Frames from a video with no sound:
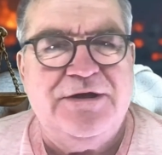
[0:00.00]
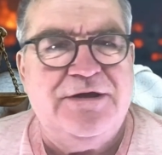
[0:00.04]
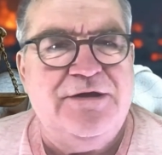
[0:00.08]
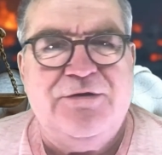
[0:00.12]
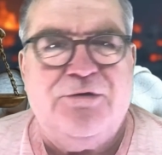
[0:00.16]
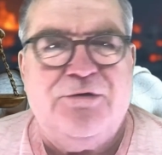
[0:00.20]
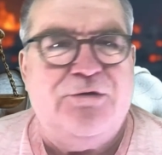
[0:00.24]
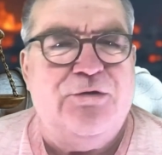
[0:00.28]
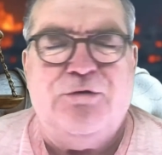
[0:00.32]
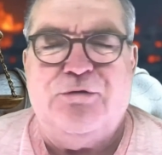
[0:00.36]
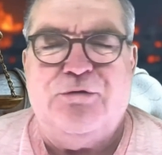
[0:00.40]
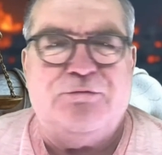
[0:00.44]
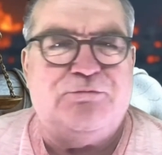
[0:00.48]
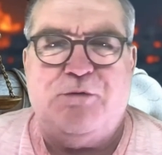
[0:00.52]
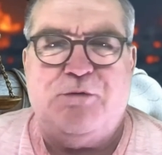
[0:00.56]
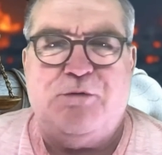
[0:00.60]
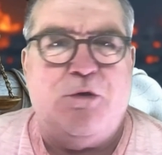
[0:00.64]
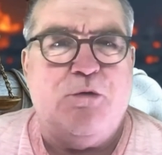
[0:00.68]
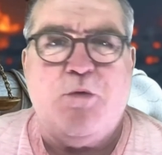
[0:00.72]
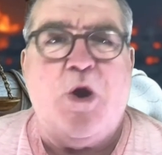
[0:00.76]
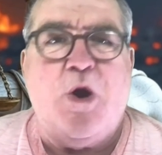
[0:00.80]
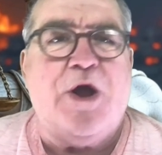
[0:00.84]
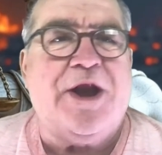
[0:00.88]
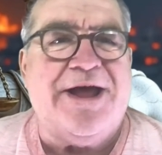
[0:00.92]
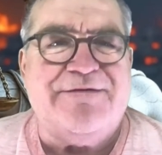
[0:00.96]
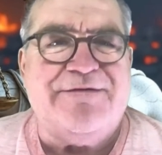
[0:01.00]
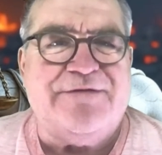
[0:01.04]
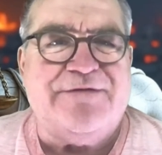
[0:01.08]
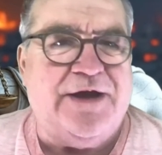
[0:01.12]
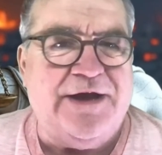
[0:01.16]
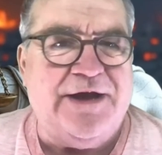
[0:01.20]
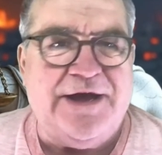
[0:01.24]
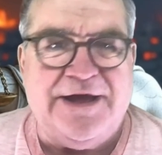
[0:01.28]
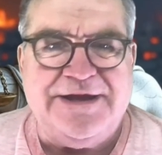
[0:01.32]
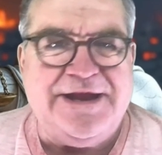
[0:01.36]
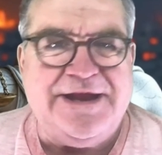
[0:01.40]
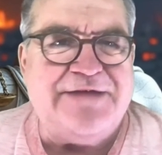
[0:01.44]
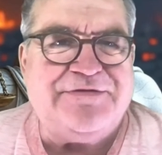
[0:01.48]
whatever,
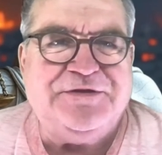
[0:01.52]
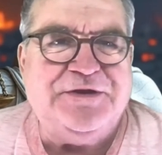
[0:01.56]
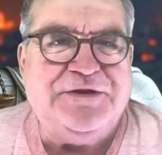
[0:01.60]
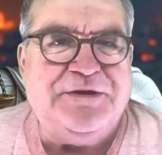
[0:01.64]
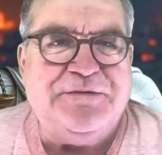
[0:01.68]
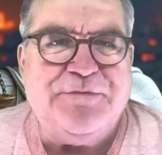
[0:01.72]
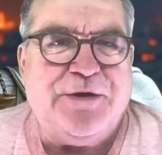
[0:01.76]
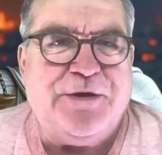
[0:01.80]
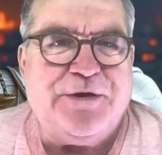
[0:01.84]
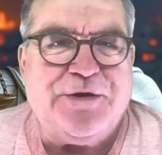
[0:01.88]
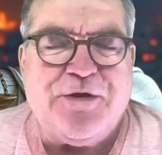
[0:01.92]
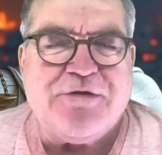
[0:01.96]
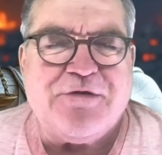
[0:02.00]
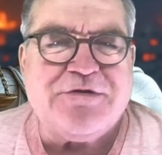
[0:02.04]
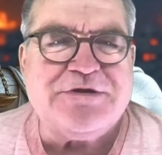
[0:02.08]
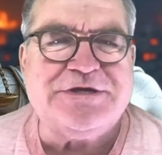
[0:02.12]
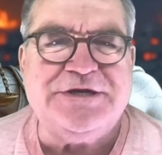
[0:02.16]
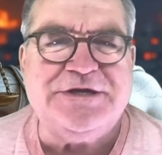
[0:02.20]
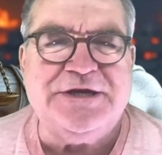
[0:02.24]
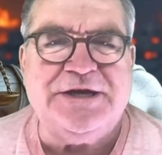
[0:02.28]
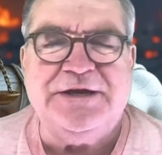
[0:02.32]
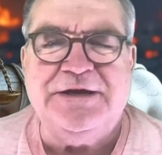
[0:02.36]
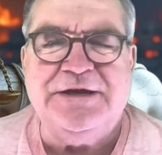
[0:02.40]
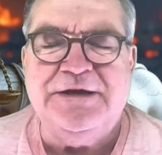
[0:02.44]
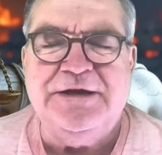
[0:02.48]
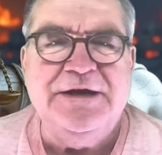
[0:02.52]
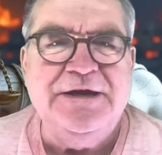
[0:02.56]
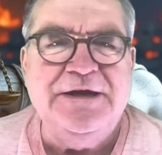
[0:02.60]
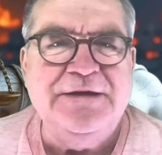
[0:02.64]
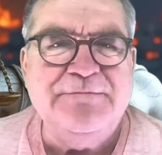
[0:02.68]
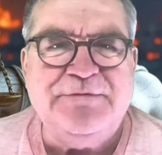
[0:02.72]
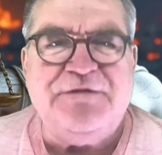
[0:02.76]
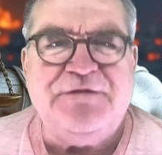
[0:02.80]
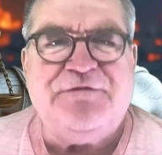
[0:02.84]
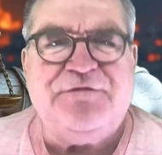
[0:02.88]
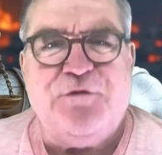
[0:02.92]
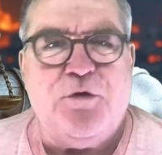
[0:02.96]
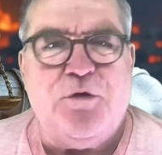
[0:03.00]
an ethnic minority,
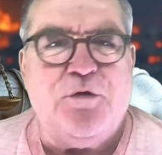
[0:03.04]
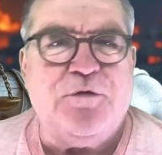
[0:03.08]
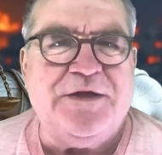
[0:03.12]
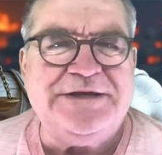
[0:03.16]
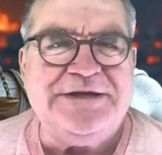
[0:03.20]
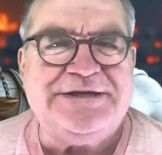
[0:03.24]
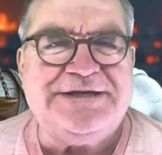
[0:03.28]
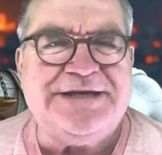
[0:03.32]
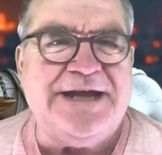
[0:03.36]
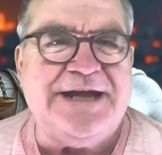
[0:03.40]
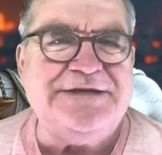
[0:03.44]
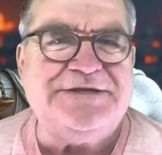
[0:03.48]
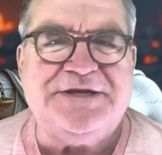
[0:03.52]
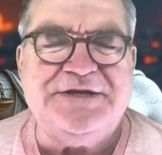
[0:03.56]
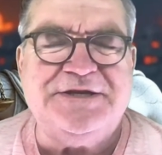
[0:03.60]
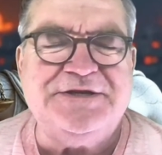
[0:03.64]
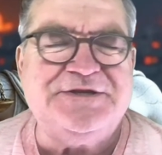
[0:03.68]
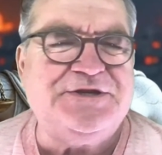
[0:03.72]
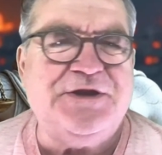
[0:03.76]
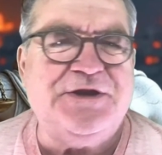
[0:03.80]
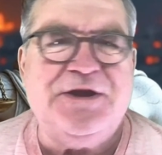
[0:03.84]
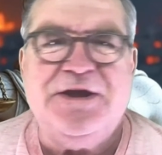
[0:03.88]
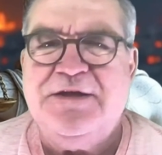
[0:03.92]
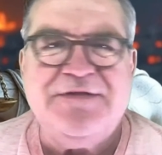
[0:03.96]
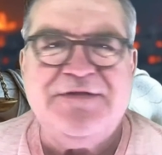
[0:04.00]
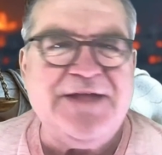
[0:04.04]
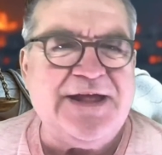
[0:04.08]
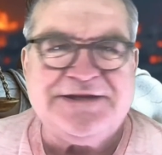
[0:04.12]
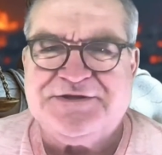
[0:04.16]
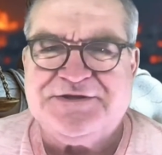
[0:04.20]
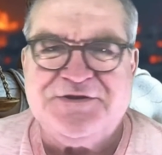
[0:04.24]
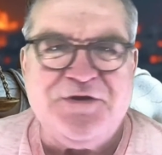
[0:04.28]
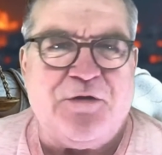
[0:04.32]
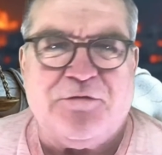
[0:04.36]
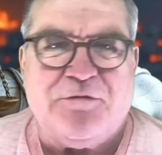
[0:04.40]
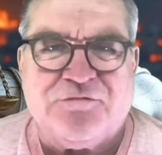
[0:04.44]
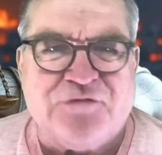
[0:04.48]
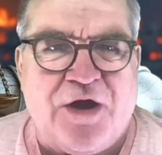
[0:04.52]
before they sentence you. That's
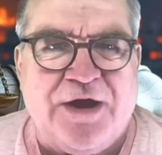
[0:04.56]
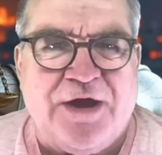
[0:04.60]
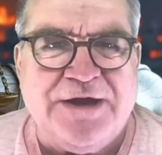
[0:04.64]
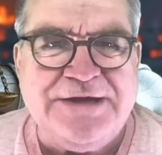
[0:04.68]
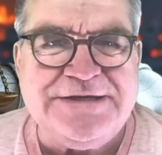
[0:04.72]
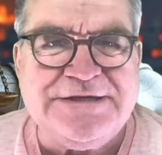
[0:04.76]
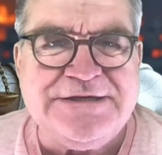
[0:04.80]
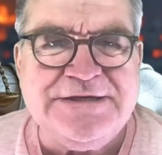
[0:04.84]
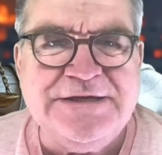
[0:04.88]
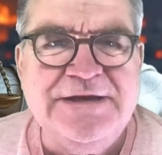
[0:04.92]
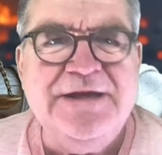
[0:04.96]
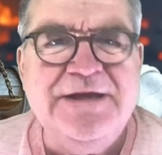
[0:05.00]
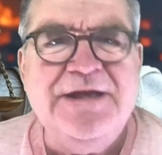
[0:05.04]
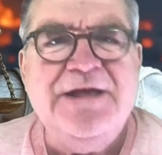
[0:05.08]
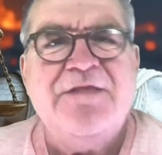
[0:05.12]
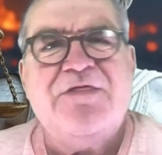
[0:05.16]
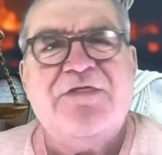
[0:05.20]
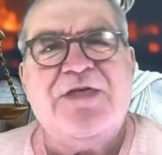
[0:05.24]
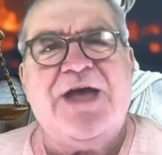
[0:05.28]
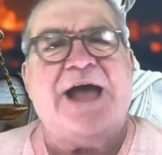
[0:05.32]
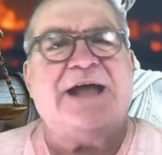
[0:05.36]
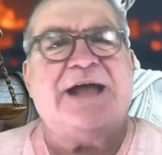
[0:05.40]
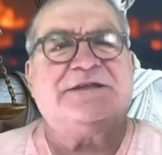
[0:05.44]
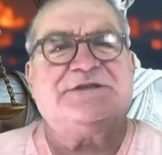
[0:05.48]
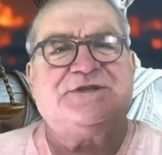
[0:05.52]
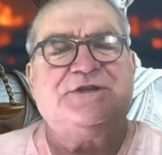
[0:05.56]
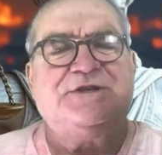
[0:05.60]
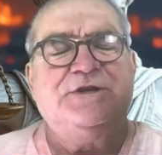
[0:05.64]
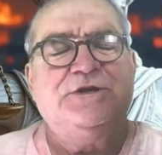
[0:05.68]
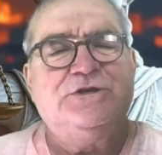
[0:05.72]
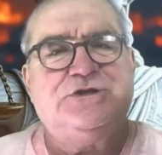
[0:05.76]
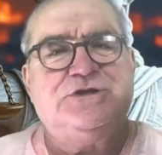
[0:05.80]
not right. That's